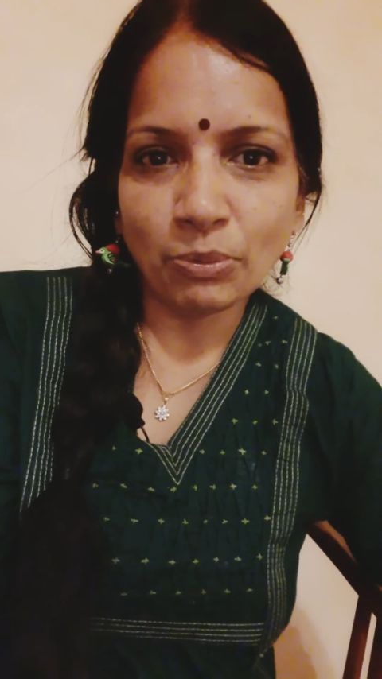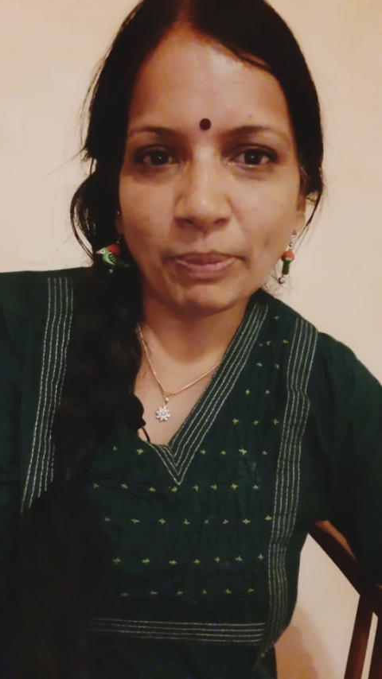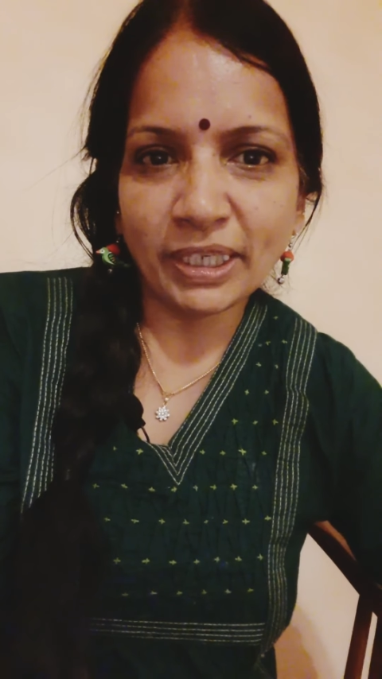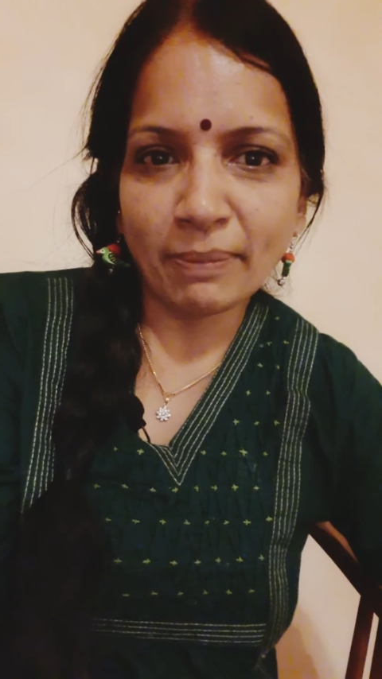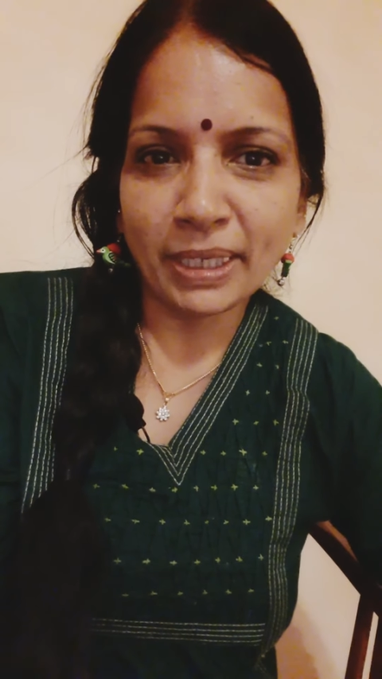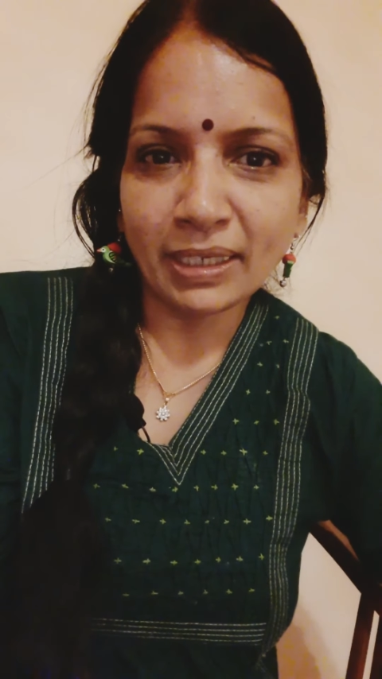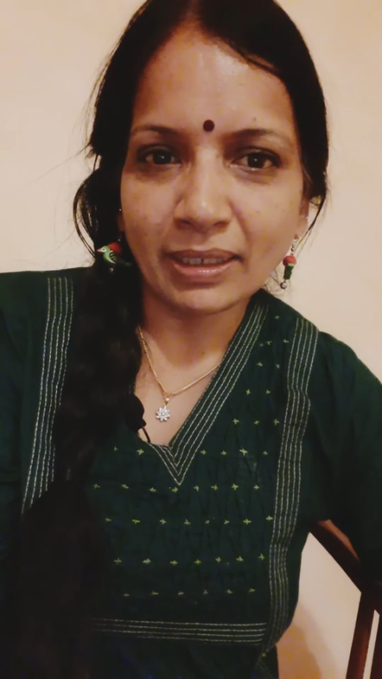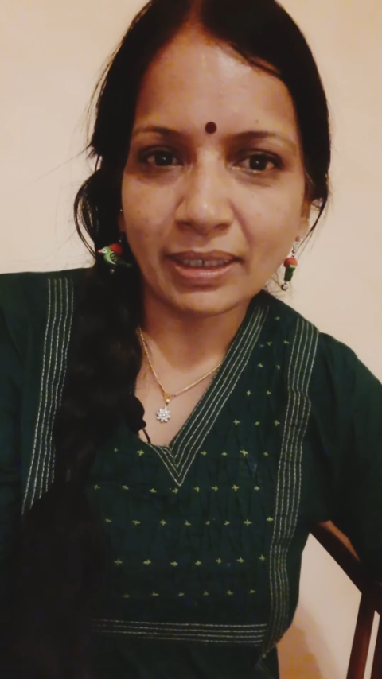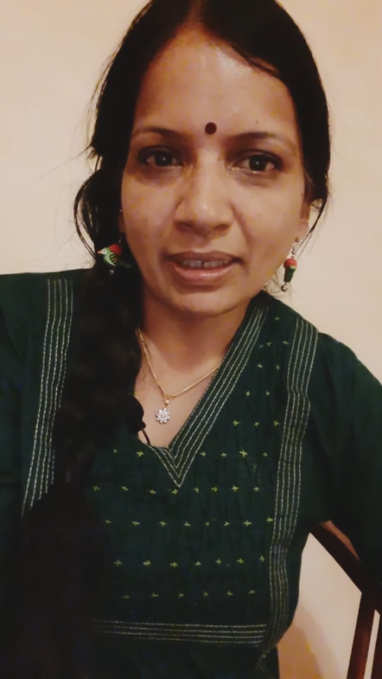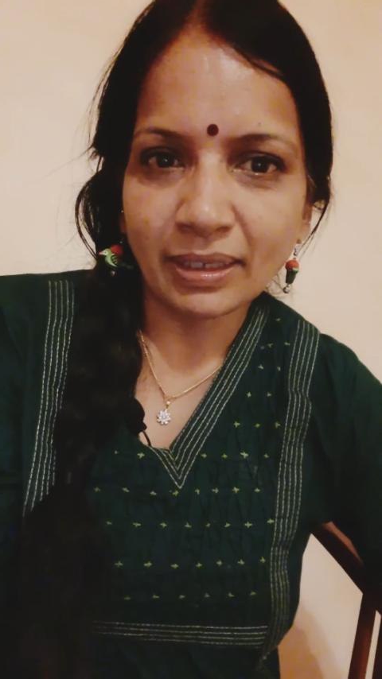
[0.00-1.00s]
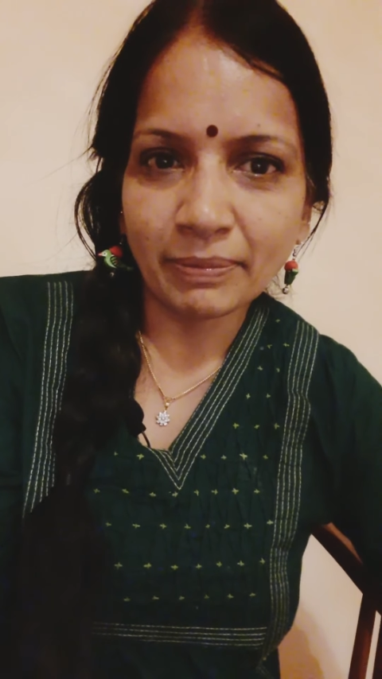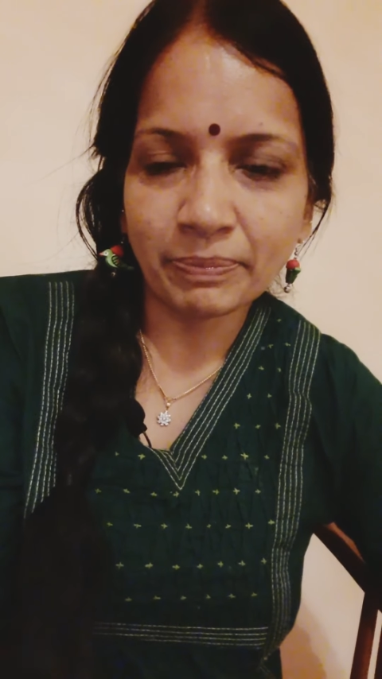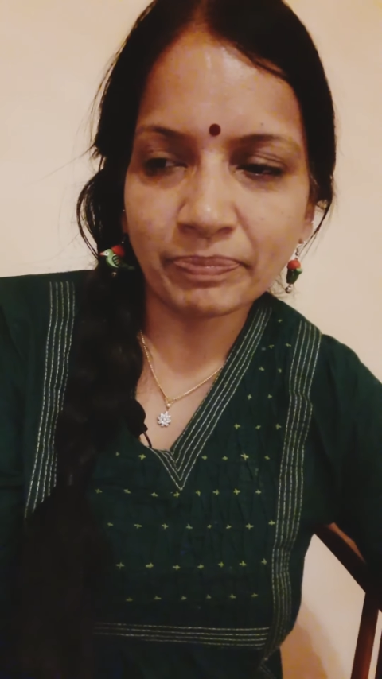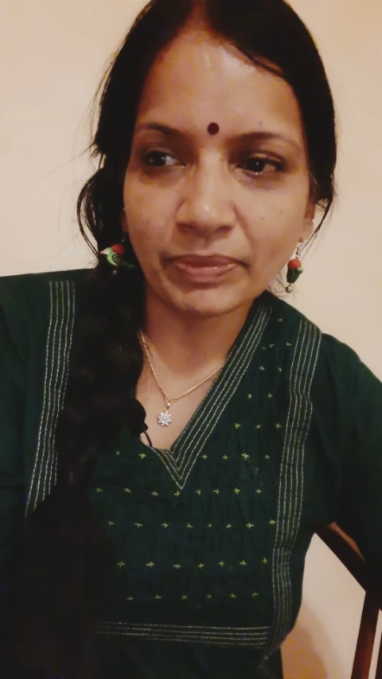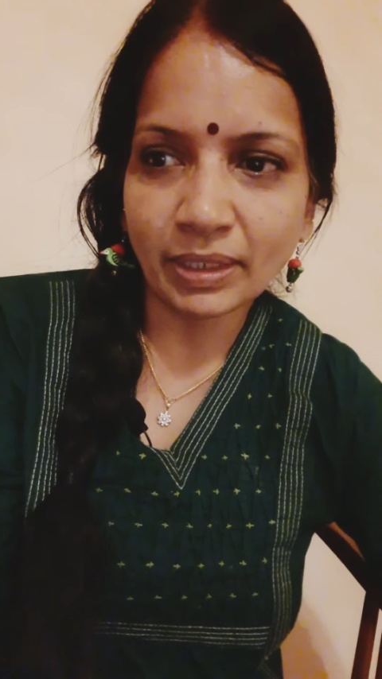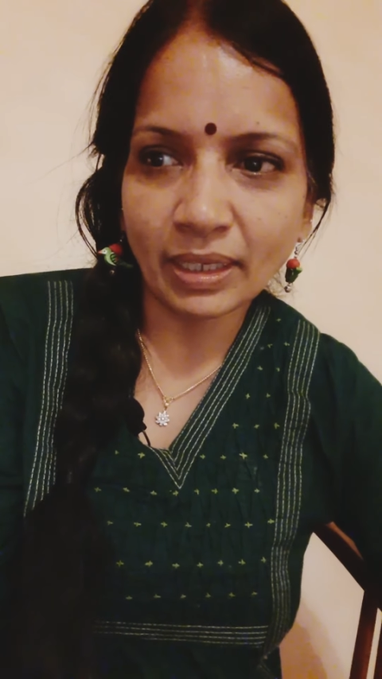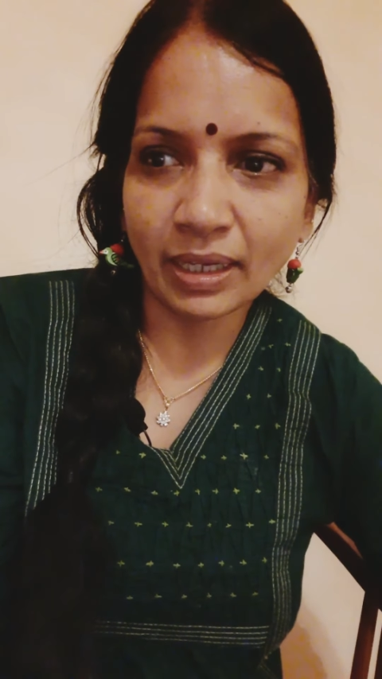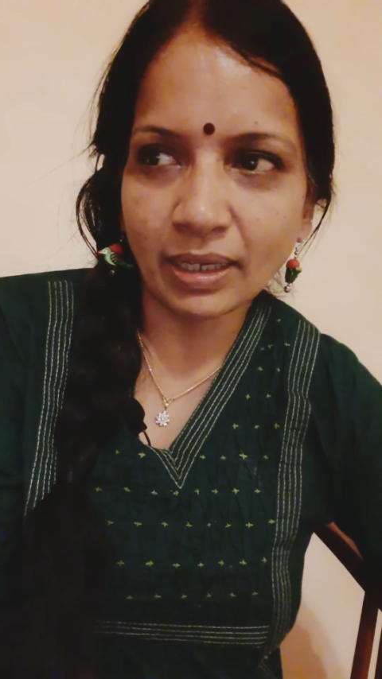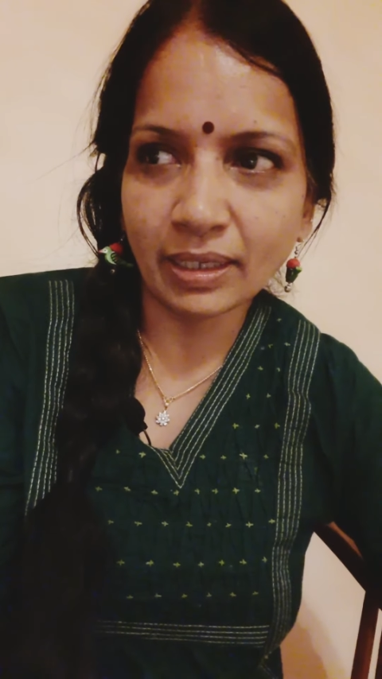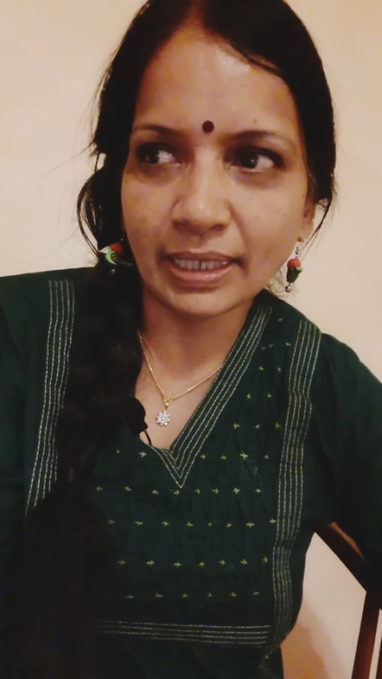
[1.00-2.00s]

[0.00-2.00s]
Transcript: becoming a